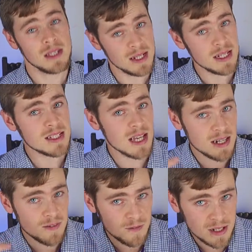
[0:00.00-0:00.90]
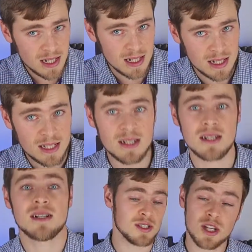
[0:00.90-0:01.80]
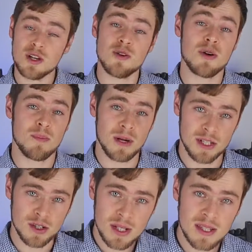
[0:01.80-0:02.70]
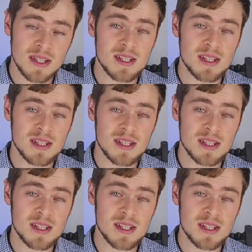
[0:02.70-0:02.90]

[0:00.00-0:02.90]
It is an affiliate link, so by doing